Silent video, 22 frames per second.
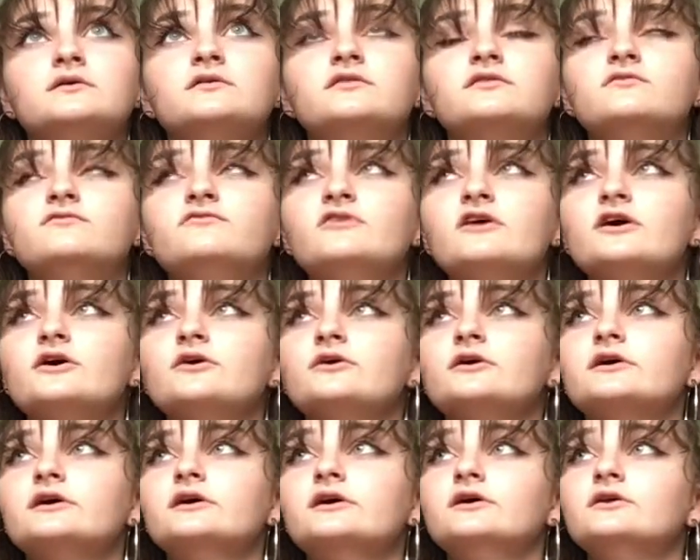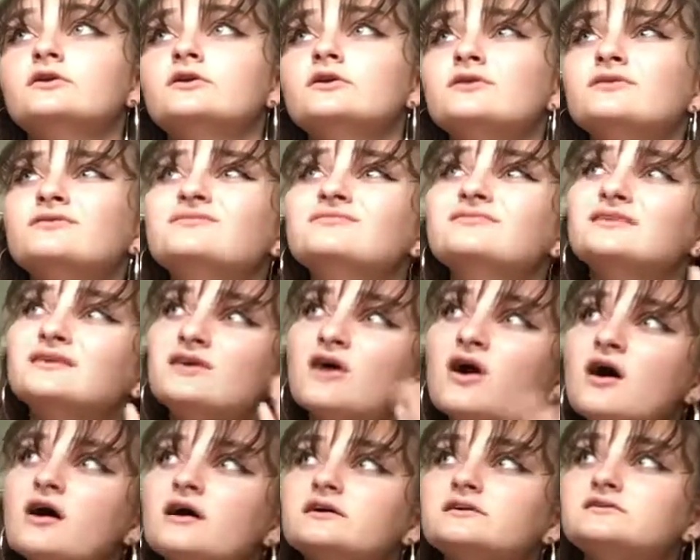the
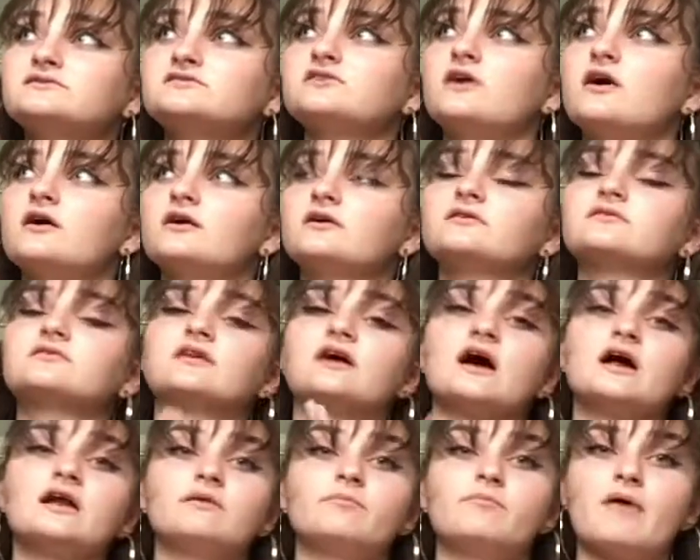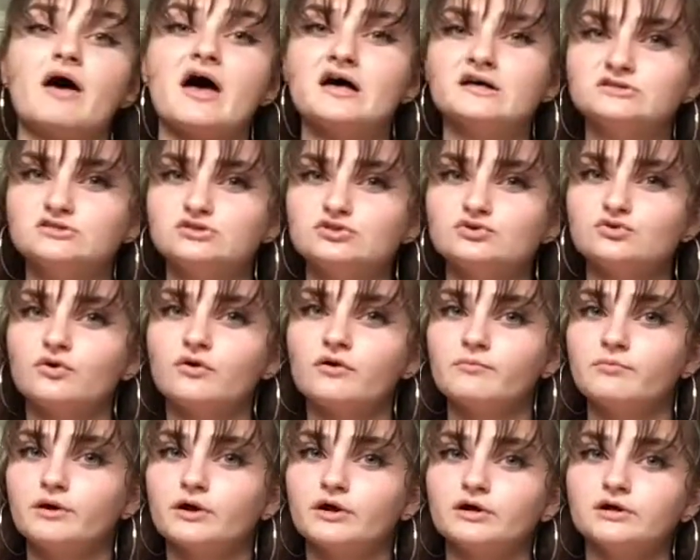not exotic, the kind of pet store
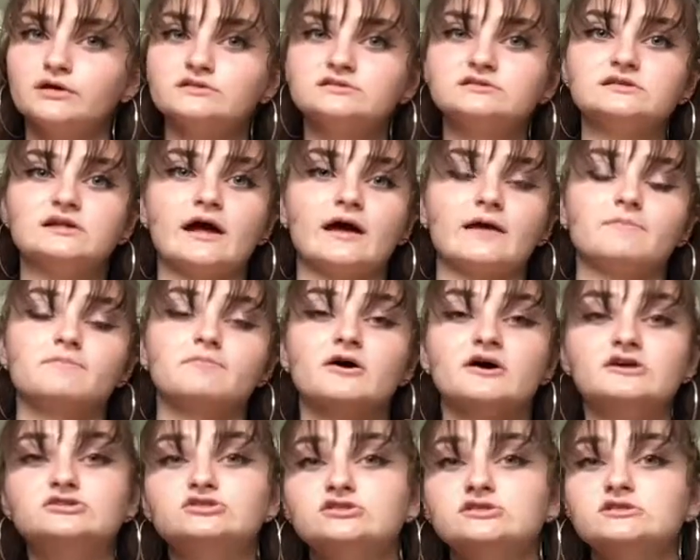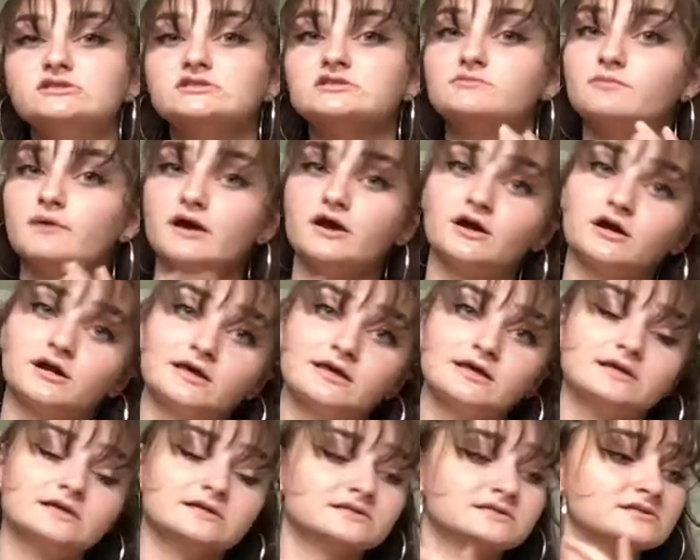birds like budgies,
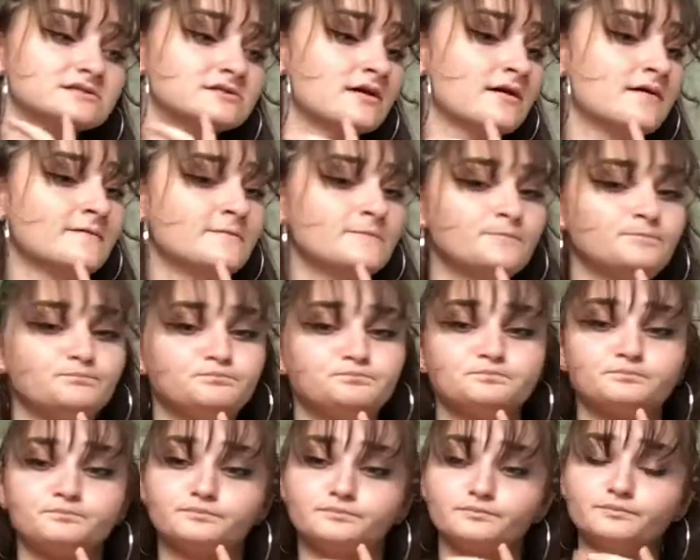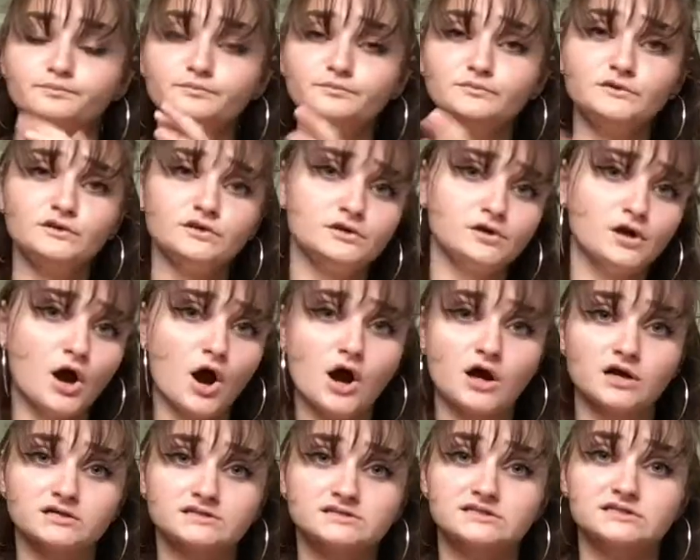parakeets,
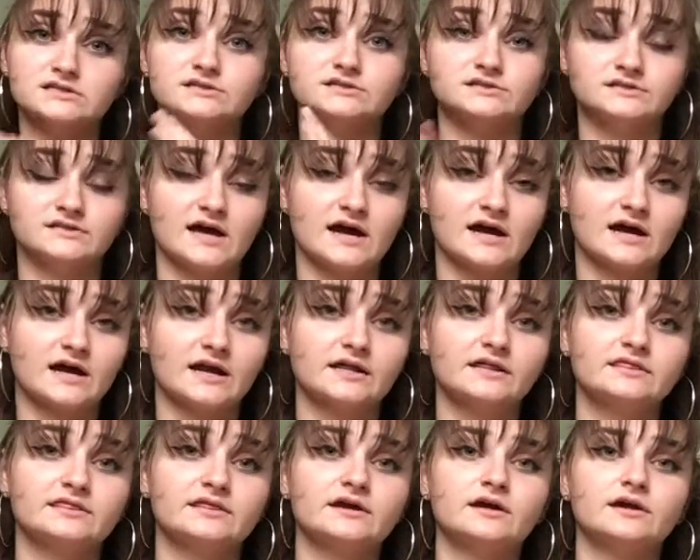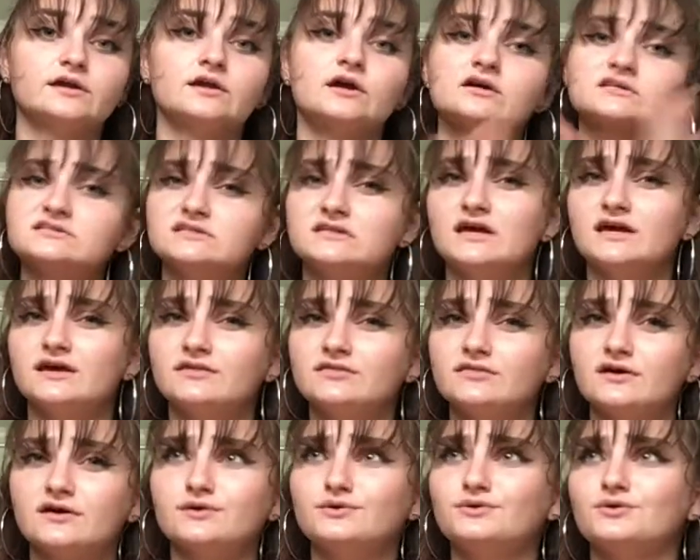cockatiels, that kind of thing. Not saying
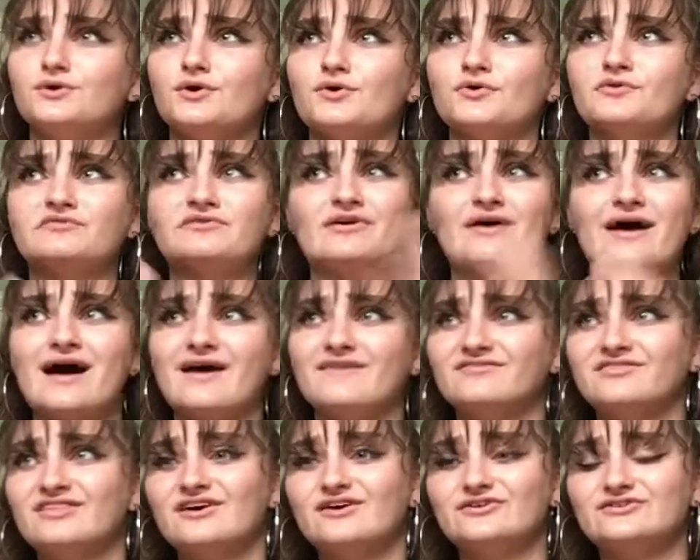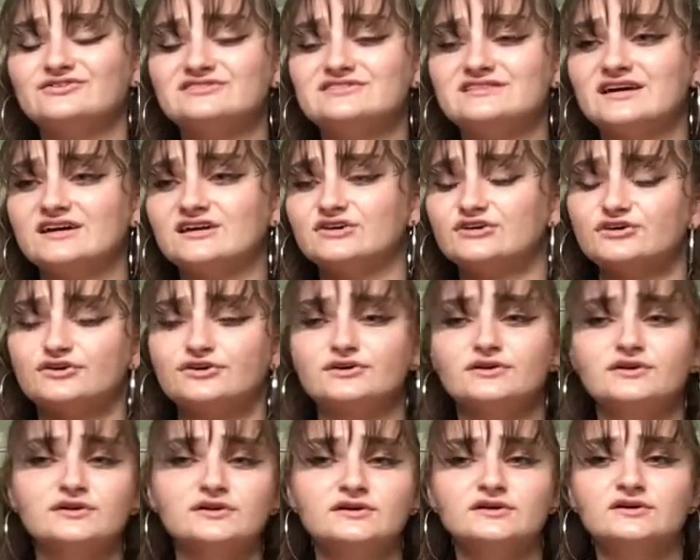that, you know, if you have those that
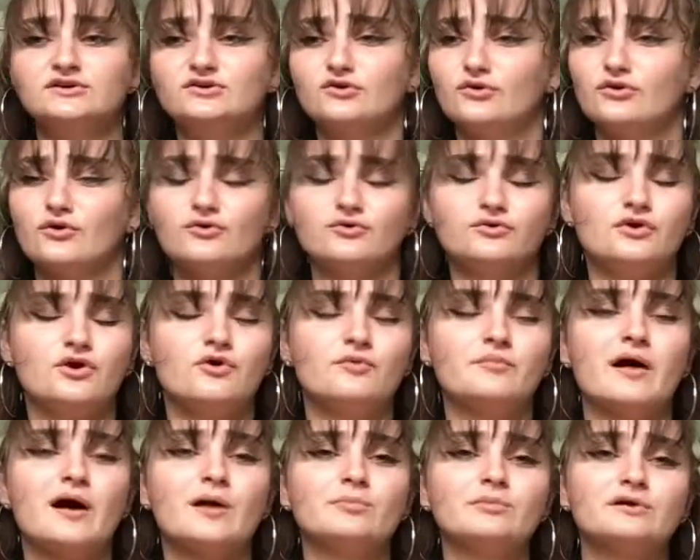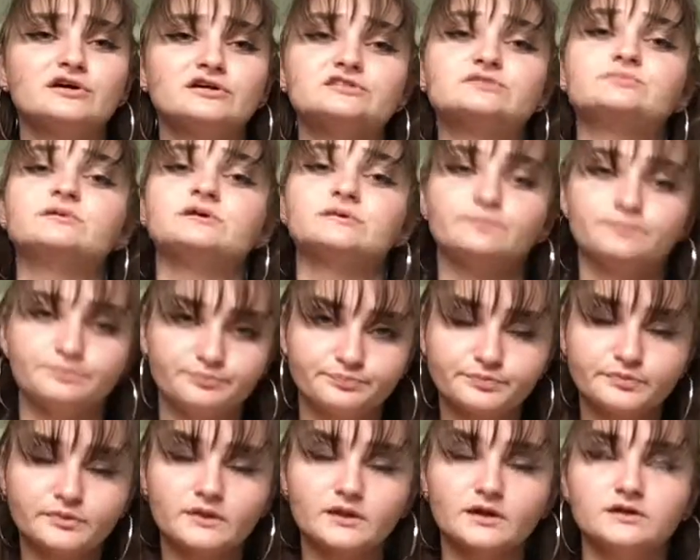you don't know about birds, but
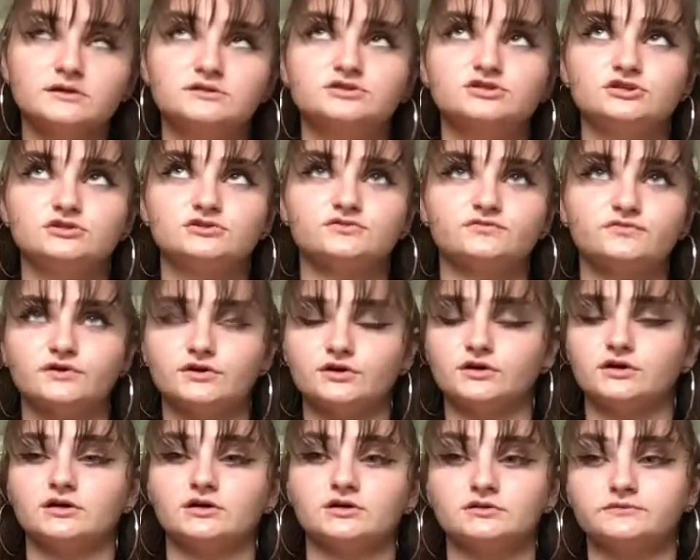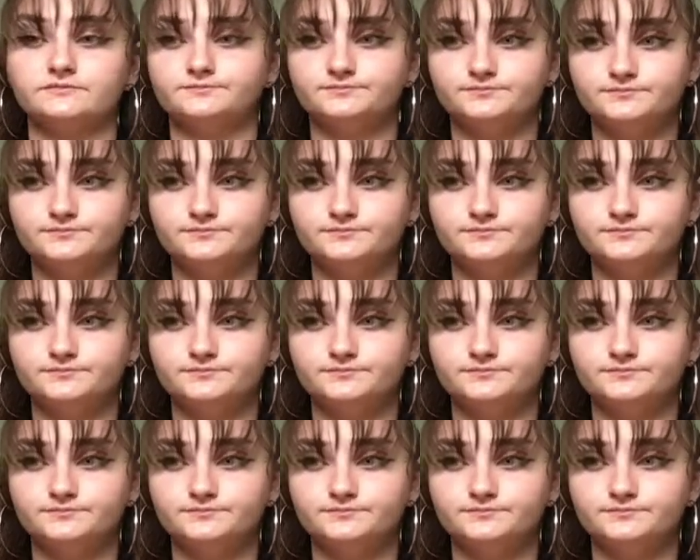just for a,